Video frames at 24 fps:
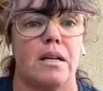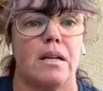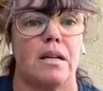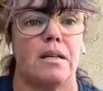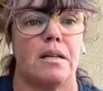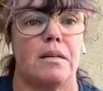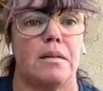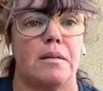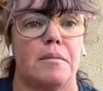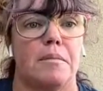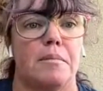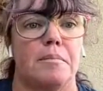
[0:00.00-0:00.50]

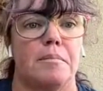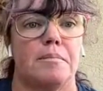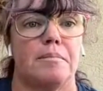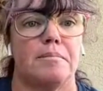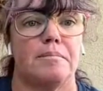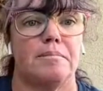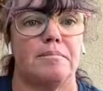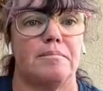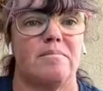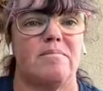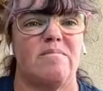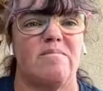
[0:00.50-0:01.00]
Um,
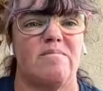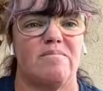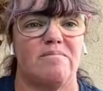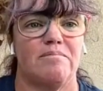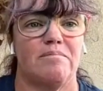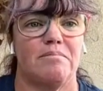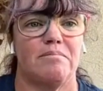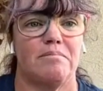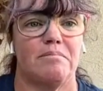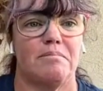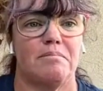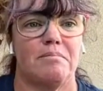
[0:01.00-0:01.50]

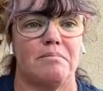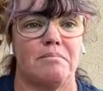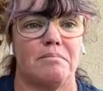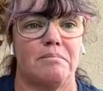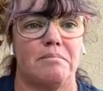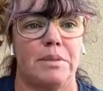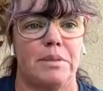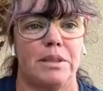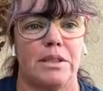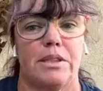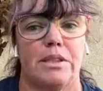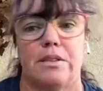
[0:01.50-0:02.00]

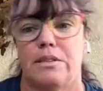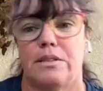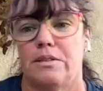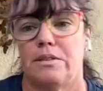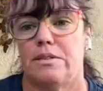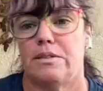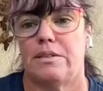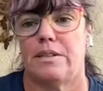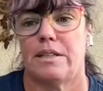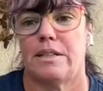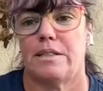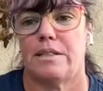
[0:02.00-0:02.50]

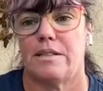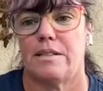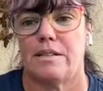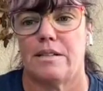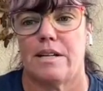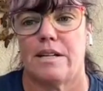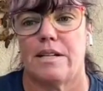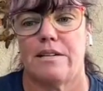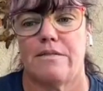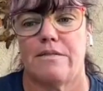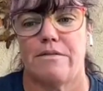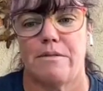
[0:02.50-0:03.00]
because that's
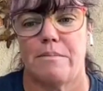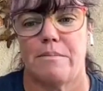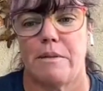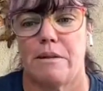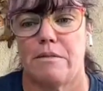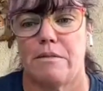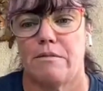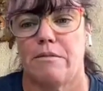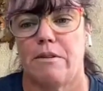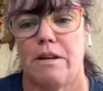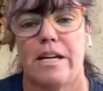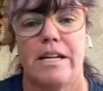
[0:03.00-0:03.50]
not even
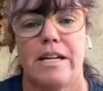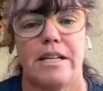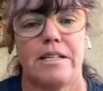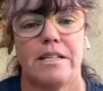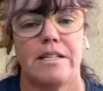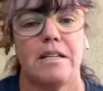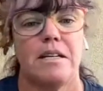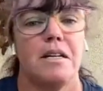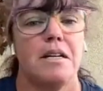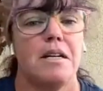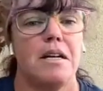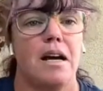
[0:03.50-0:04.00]
my
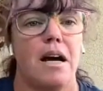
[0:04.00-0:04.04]
rate.